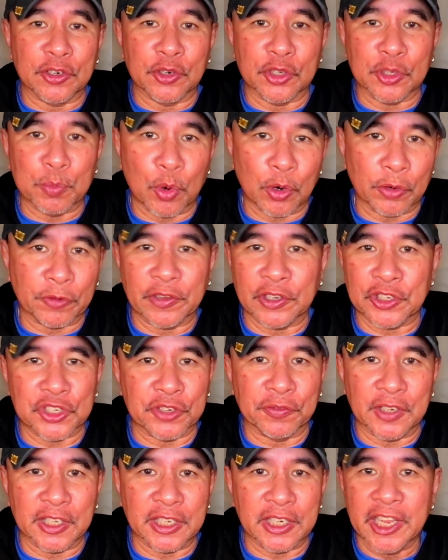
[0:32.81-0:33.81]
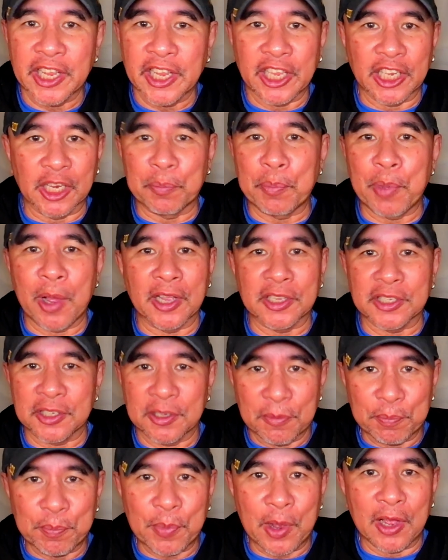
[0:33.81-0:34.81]
Sportfishing fleet in La Paz,
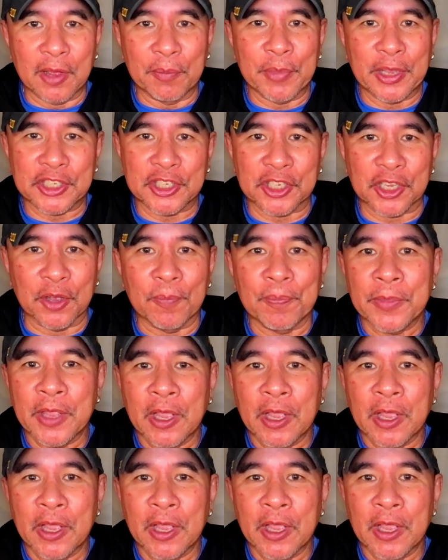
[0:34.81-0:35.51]
Baja, Mexico.